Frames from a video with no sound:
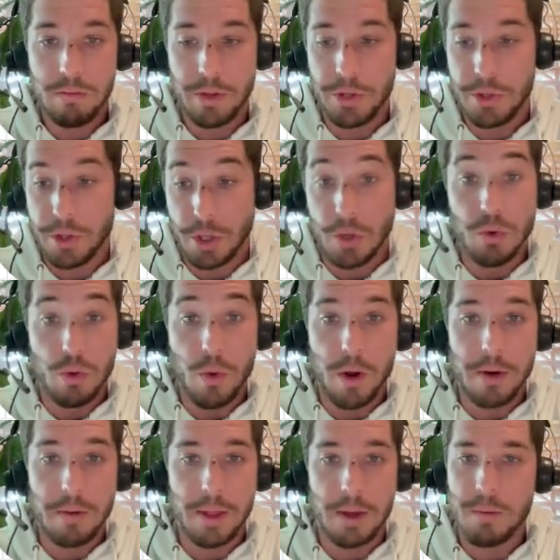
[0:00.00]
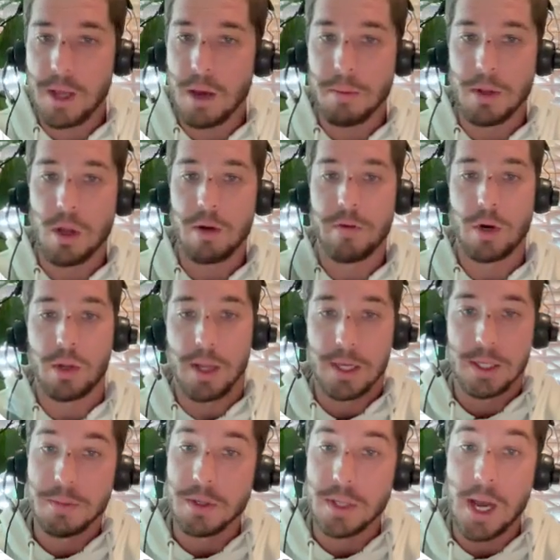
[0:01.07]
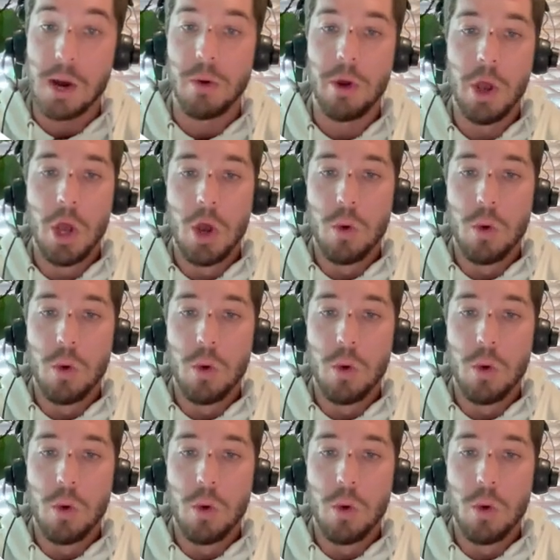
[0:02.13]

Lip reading: the huge one that we help a lot of our clients build out,